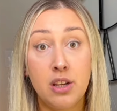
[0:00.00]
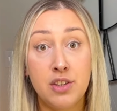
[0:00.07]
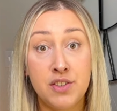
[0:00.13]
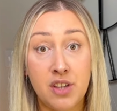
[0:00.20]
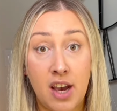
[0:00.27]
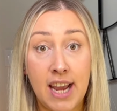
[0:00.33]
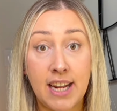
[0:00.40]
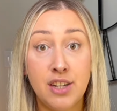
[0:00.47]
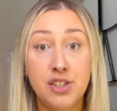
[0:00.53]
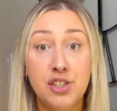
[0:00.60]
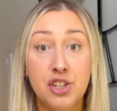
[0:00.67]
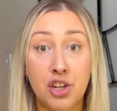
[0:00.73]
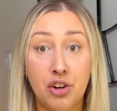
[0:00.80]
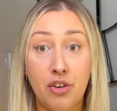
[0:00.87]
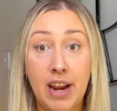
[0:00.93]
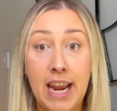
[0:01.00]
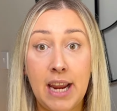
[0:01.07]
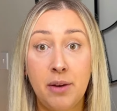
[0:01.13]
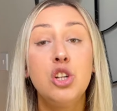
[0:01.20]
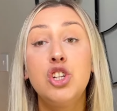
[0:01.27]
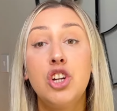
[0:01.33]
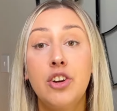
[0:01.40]
science
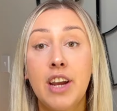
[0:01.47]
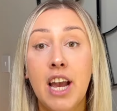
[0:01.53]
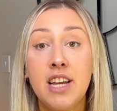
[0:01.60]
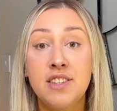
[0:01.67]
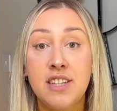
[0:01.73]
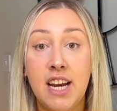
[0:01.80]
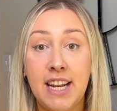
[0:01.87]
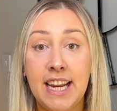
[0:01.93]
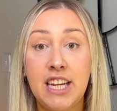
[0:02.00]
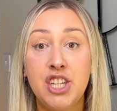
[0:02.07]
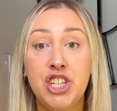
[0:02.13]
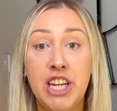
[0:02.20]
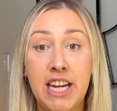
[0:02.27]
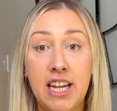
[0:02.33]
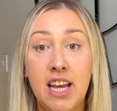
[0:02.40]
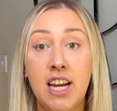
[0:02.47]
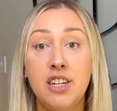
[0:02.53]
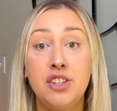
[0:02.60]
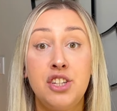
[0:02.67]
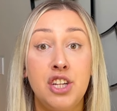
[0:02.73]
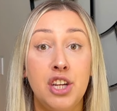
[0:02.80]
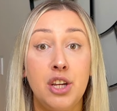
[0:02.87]
degree. During her studies, she
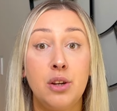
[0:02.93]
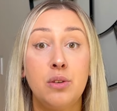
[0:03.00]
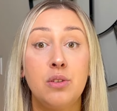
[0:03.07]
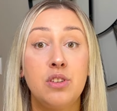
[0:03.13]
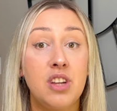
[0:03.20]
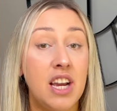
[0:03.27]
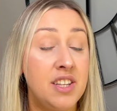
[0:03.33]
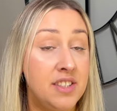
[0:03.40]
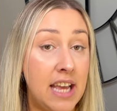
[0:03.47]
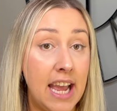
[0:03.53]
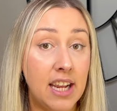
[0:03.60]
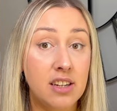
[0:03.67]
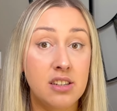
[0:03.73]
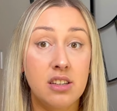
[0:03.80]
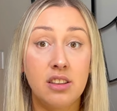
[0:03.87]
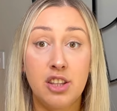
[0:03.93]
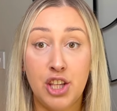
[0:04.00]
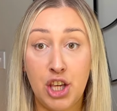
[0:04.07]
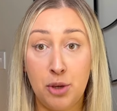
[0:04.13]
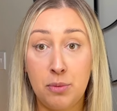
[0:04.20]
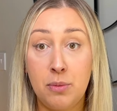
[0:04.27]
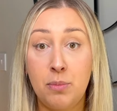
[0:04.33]
learned to dissect the
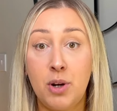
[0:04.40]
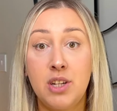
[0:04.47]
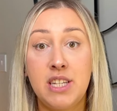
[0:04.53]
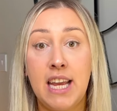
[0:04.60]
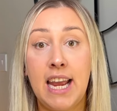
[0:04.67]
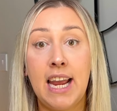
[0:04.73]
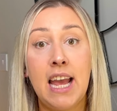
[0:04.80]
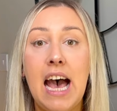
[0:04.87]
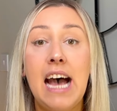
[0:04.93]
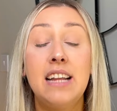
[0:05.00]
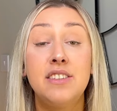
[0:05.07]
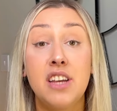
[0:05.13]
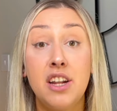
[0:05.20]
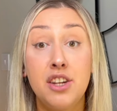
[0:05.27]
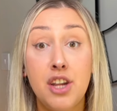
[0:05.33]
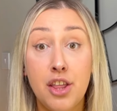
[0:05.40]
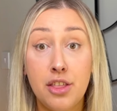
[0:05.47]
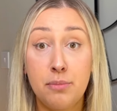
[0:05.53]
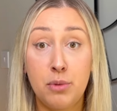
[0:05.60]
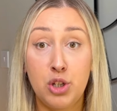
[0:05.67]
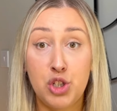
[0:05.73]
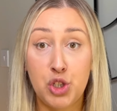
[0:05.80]
human body and another
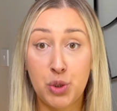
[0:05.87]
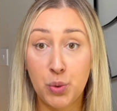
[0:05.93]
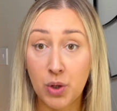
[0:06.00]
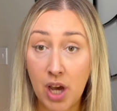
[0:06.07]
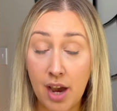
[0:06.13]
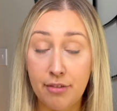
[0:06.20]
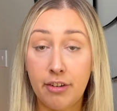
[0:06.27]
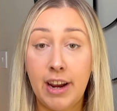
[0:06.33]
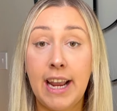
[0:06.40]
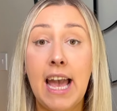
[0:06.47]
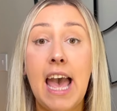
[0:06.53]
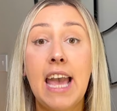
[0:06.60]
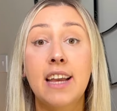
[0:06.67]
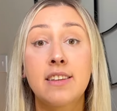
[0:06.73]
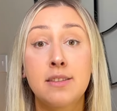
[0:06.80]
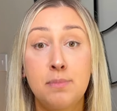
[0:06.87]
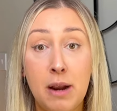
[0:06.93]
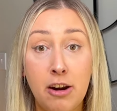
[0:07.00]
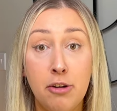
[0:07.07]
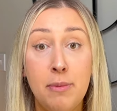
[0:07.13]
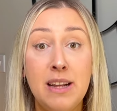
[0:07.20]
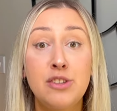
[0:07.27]
module covering
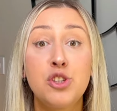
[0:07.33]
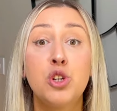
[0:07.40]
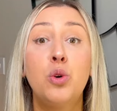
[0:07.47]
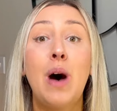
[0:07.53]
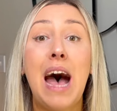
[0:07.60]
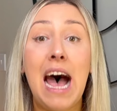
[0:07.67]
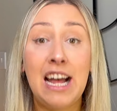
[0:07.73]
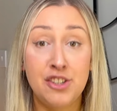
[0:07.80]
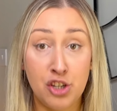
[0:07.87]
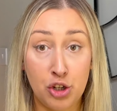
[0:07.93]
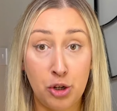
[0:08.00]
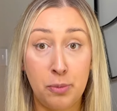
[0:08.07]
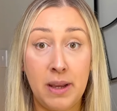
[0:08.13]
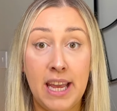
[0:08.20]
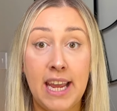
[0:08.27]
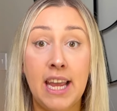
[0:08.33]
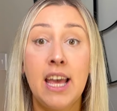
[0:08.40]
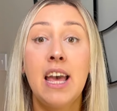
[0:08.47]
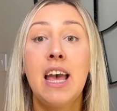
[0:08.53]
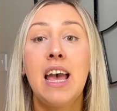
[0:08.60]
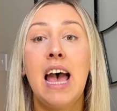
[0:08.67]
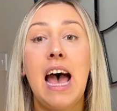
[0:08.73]
experimental anatomy,
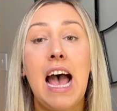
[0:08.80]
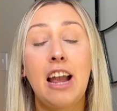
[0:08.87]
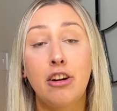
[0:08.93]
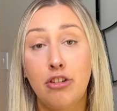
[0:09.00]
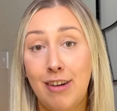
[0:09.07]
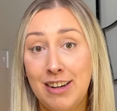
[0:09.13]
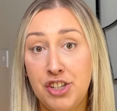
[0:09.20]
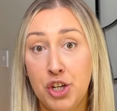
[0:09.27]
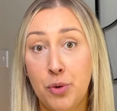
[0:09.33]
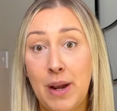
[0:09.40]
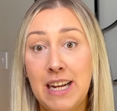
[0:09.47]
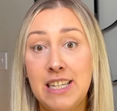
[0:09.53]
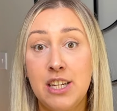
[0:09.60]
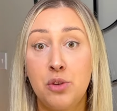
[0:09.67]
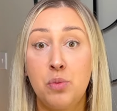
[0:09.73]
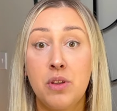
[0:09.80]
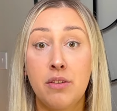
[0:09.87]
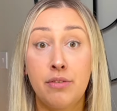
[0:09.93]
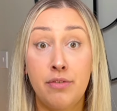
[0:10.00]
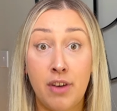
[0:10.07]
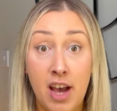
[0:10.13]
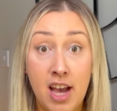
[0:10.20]
and graduated with a
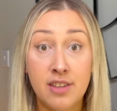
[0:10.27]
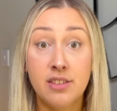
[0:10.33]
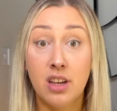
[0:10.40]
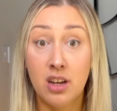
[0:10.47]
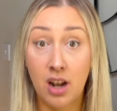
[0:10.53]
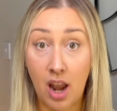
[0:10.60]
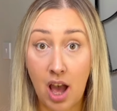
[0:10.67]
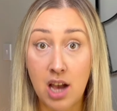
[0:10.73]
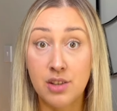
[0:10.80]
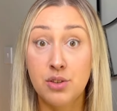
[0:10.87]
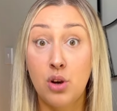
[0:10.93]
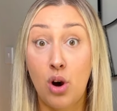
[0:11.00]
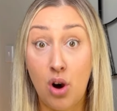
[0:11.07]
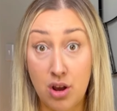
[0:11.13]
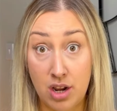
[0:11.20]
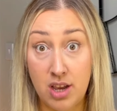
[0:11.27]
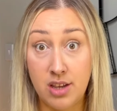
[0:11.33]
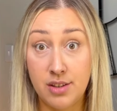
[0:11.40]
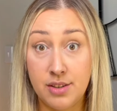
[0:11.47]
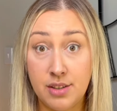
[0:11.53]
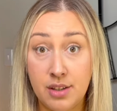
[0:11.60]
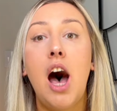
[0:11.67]
first class
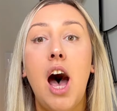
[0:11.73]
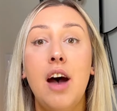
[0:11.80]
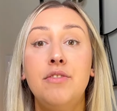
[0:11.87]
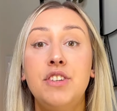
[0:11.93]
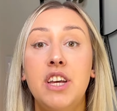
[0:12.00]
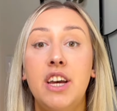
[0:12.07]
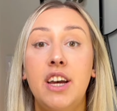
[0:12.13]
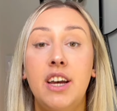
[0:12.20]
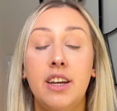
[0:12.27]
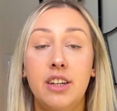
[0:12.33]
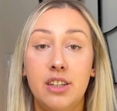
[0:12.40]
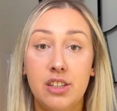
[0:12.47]
honours. After